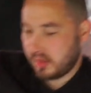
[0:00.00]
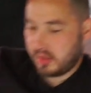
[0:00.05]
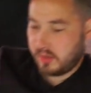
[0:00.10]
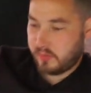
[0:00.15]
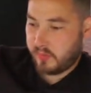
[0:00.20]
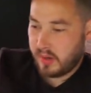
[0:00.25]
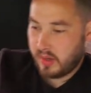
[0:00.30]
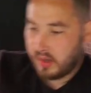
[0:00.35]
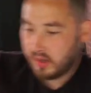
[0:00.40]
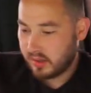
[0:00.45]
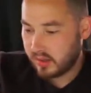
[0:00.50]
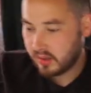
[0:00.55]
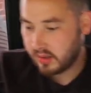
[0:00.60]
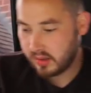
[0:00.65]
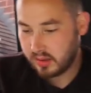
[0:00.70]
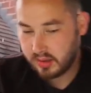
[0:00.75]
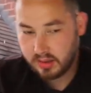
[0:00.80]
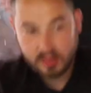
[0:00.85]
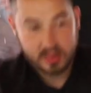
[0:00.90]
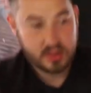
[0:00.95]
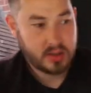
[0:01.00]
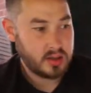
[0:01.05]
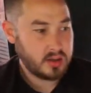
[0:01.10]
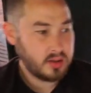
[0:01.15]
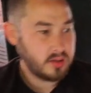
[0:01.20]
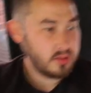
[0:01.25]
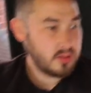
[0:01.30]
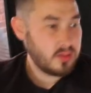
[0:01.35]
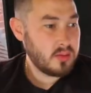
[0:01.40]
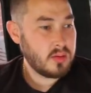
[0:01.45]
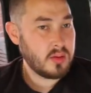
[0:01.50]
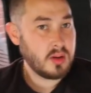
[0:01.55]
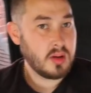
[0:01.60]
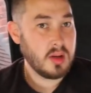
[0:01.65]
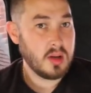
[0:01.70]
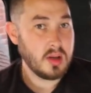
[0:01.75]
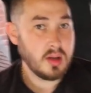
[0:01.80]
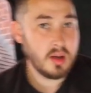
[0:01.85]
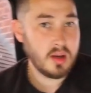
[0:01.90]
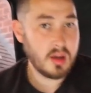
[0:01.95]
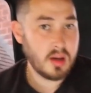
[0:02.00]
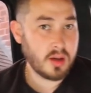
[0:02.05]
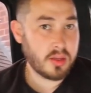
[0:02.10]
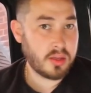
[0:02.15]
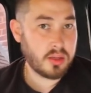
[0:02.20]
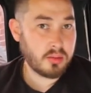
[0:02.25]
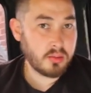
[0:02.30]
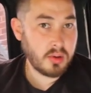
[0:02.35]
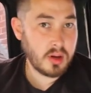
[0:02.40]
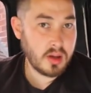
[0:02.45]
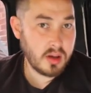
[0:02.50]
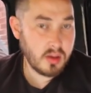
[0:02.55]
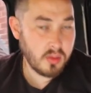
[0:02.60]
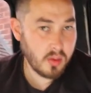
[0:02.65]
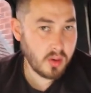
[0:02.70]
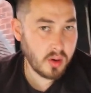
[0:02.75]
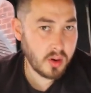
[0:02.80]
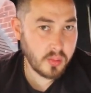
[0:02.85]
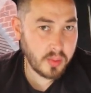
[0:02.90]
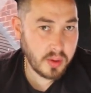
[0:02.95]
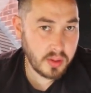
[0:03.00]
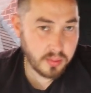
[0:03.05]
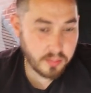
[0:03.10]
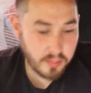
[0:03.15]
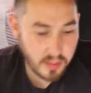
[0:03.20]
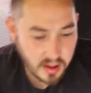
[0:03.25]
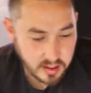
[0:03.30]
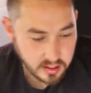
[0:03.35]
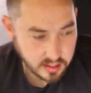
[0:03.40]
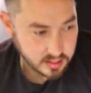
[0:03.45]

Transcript: space to a 3/4 width bed.